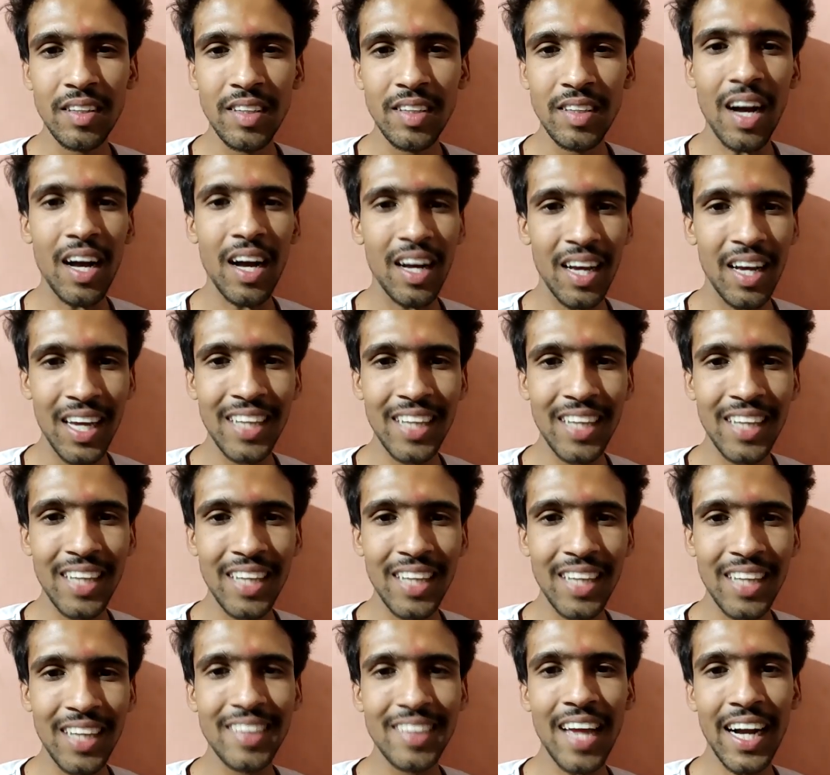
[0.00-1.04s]
yeah.
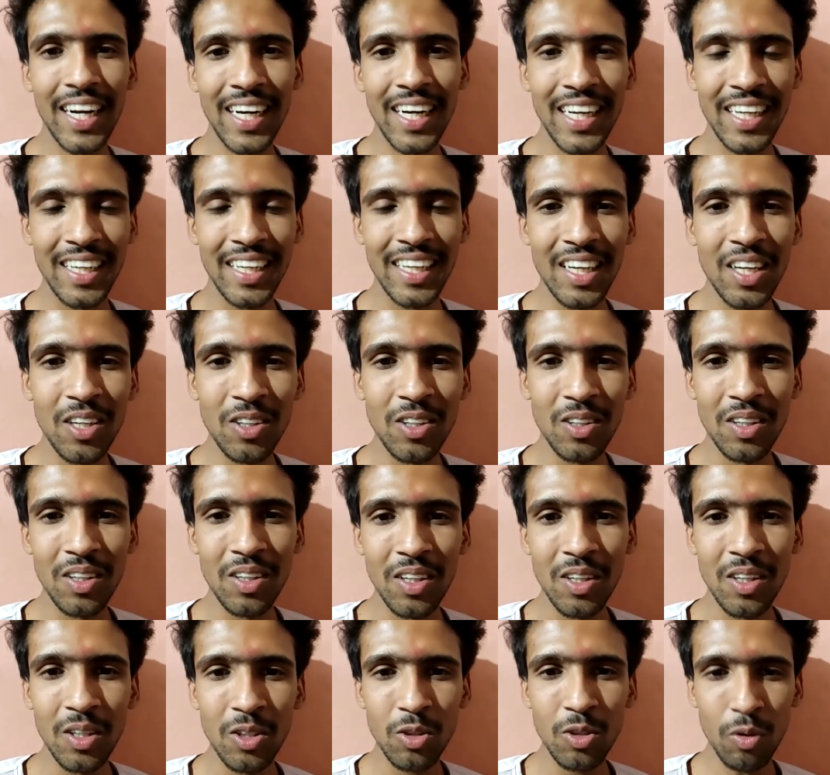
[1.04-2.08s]
So
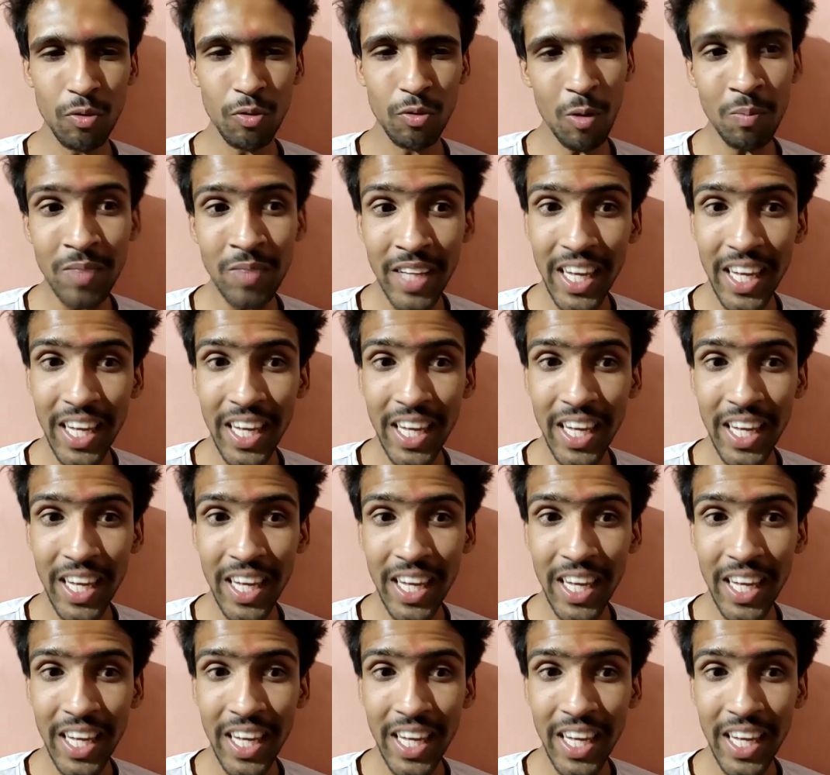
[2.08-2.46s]
from there,